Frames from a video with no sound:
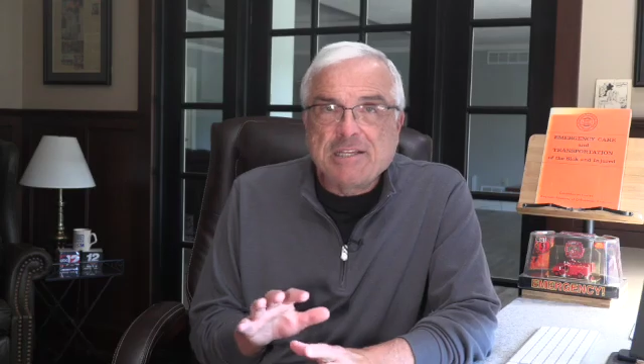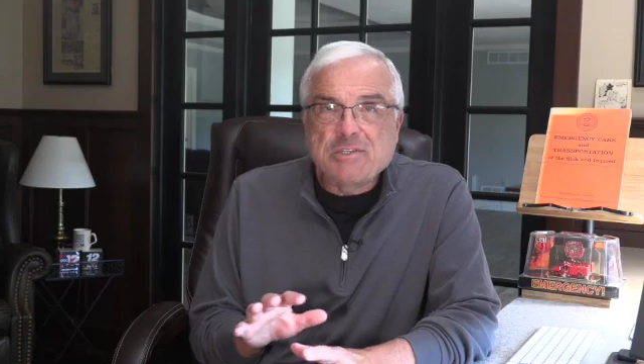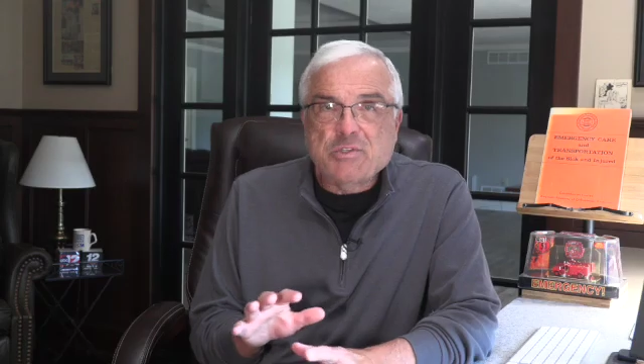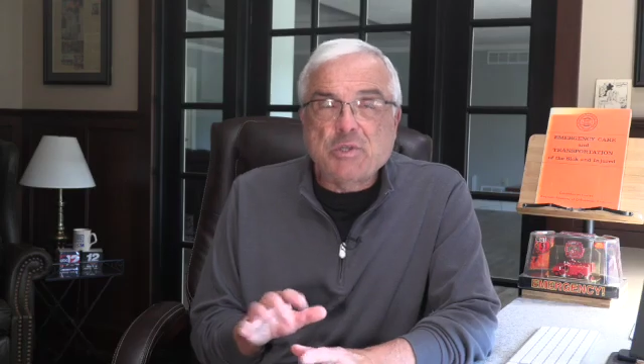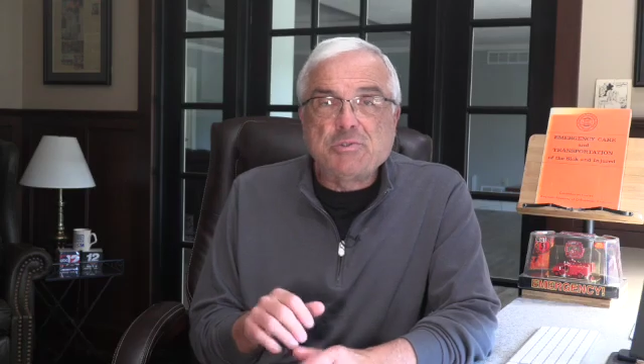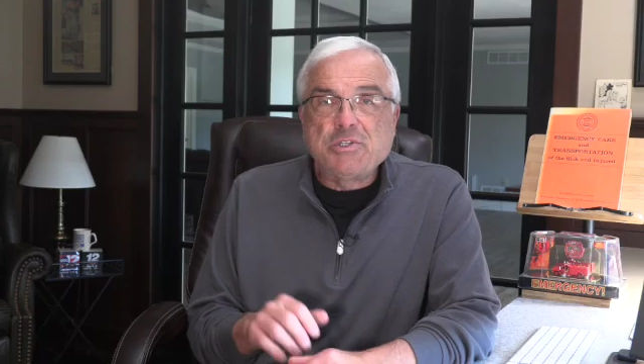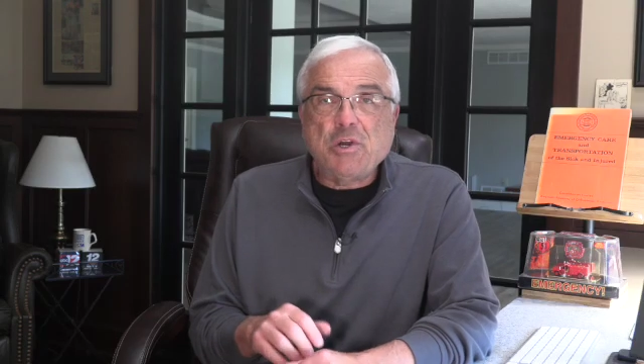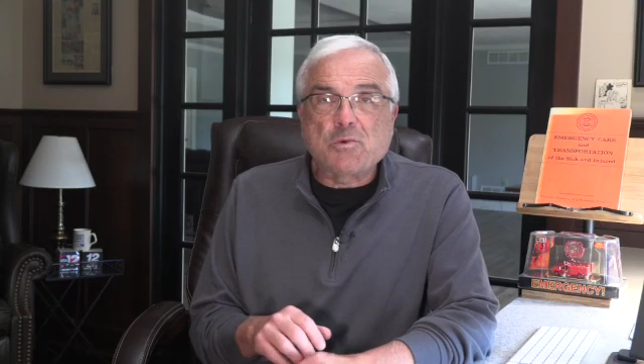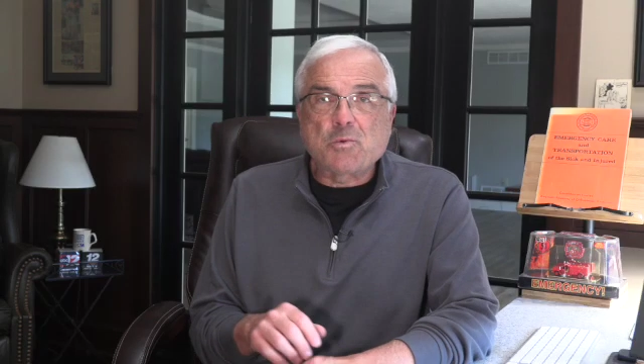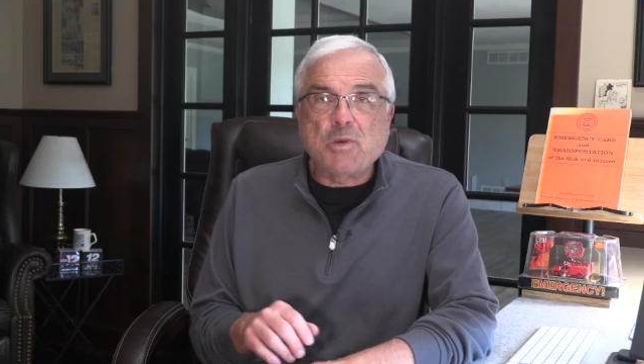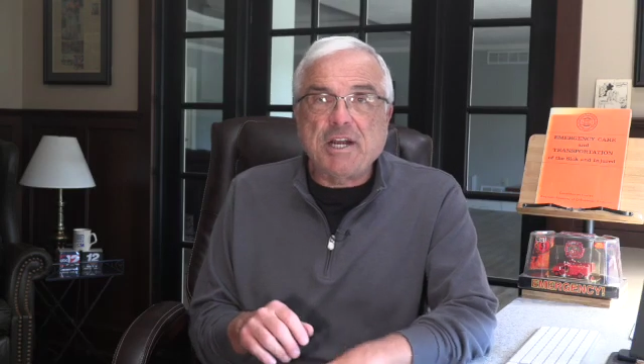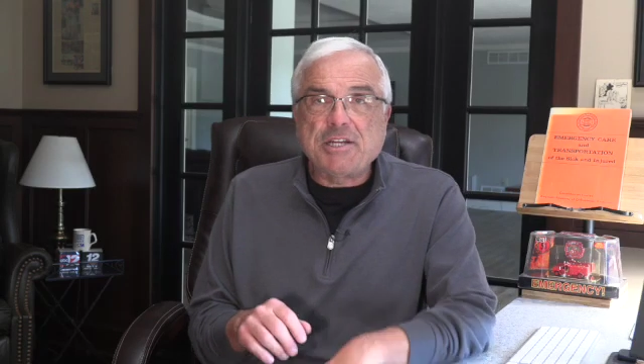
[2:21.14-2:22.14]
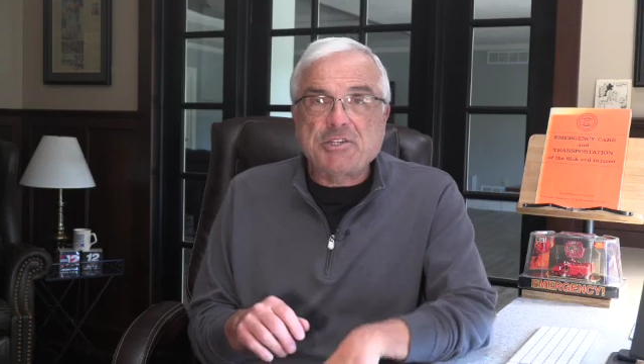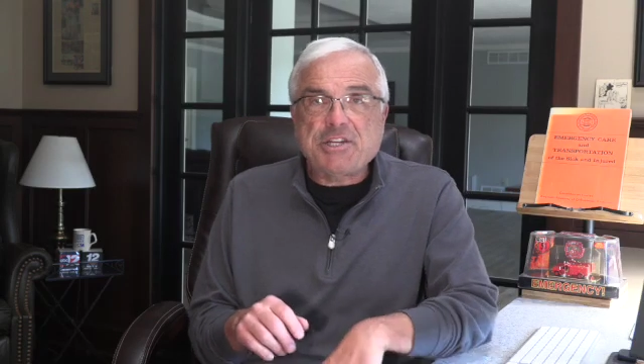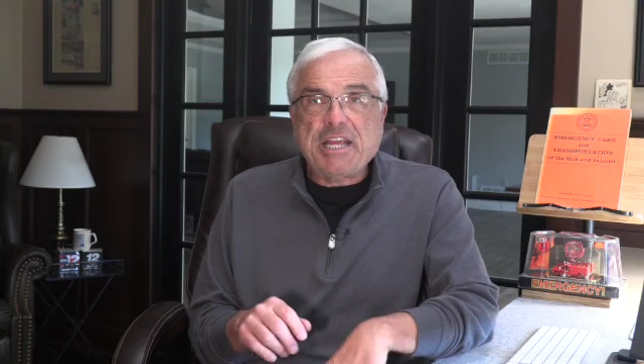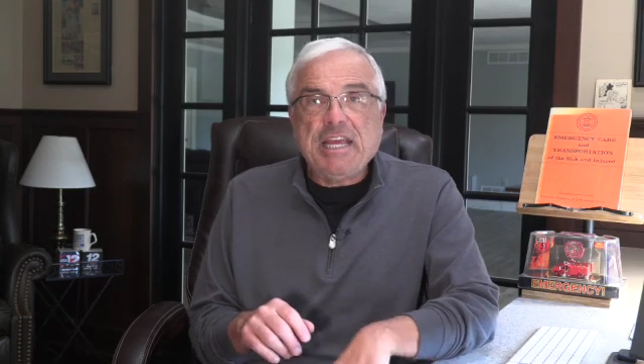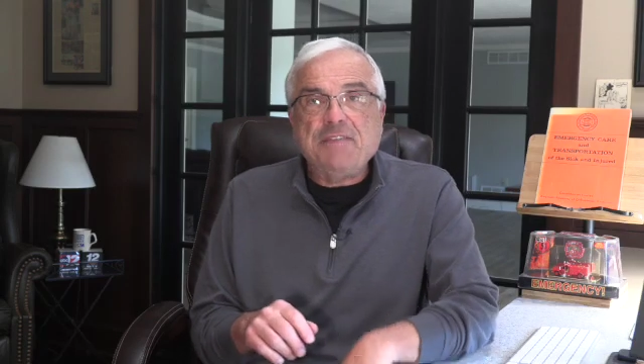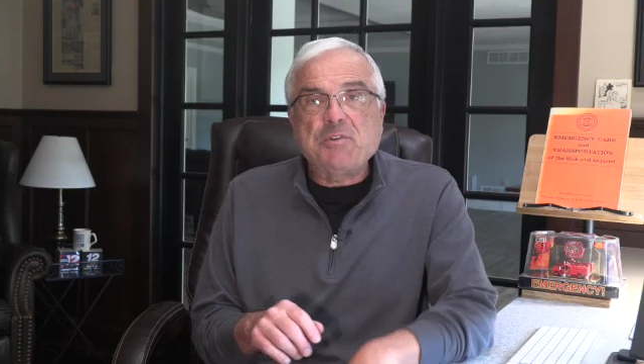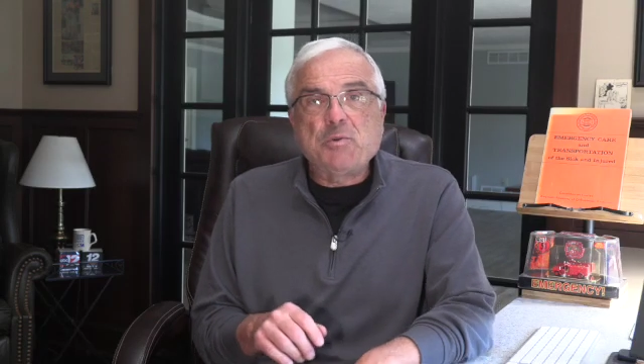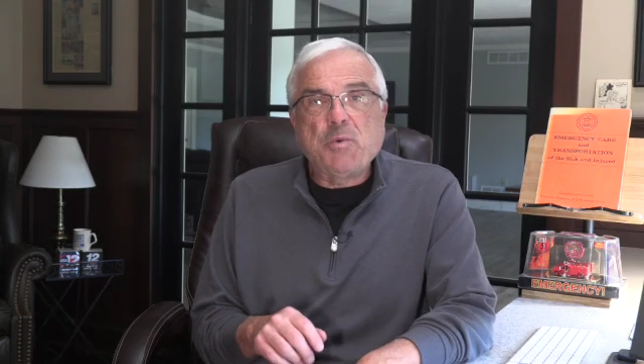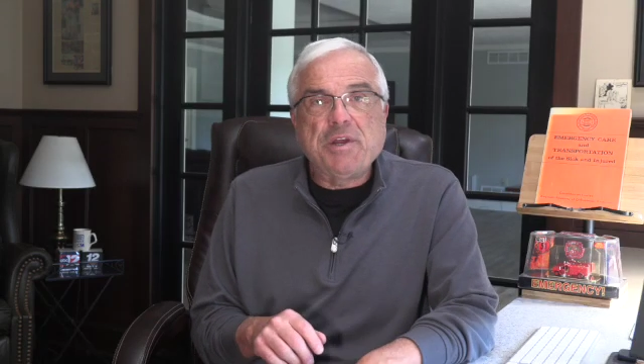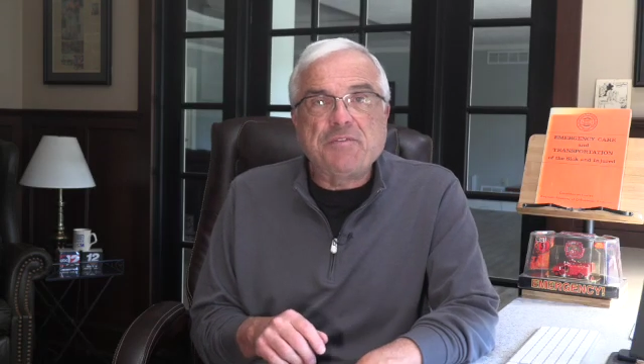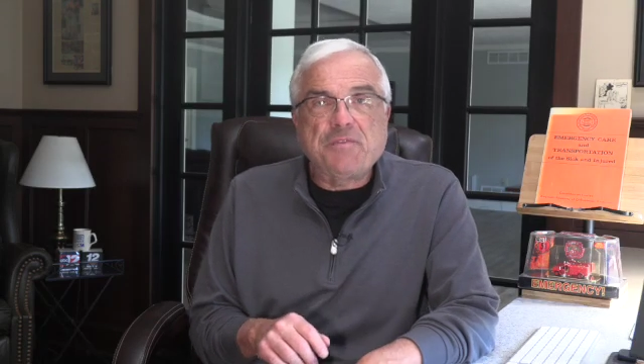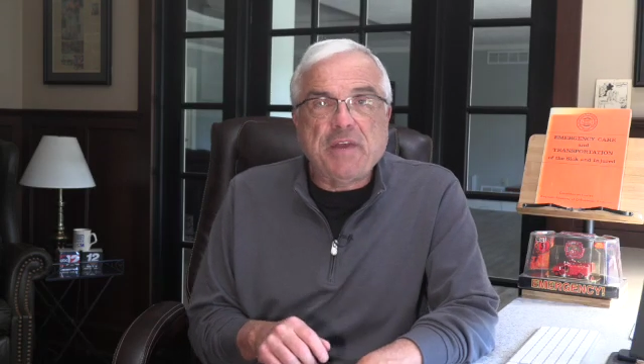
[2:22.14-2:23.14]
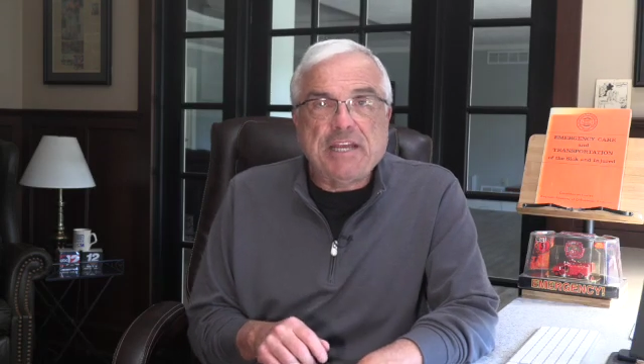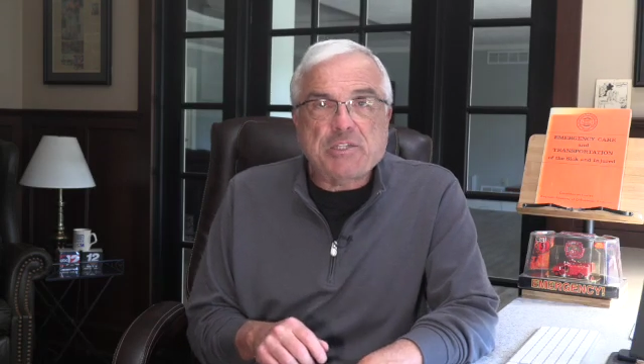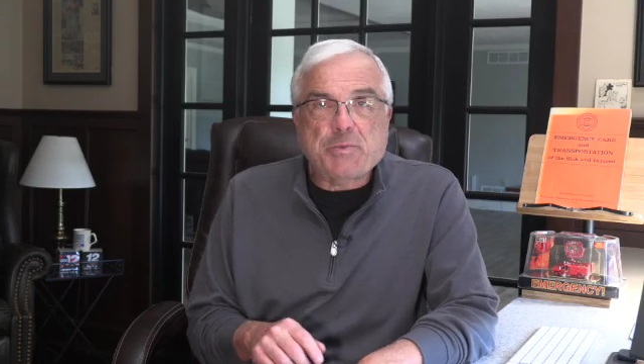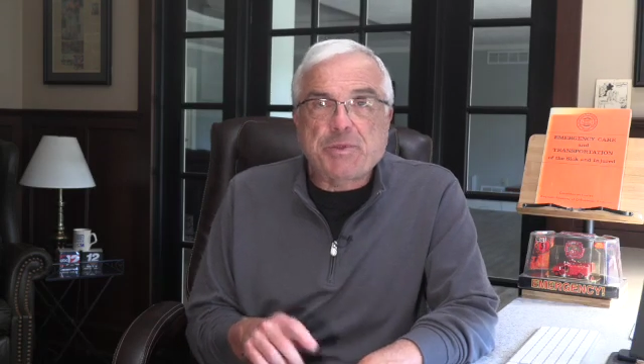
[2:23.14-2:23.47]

So don't rush even when faced